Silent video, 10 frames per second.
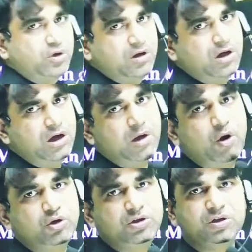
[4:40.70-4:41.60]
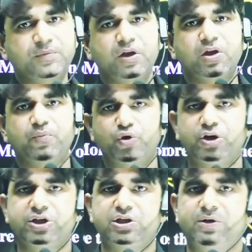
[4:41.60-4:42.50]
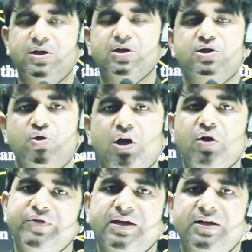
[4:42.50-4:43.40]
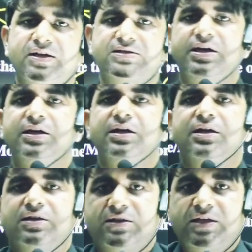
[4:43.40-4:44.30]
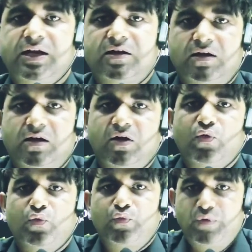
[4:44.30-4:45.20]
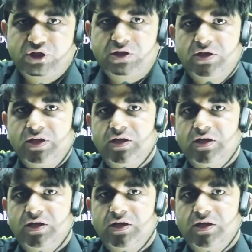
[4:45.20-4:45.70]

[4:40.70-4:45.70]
about the periodic table. So now we can understand that which year,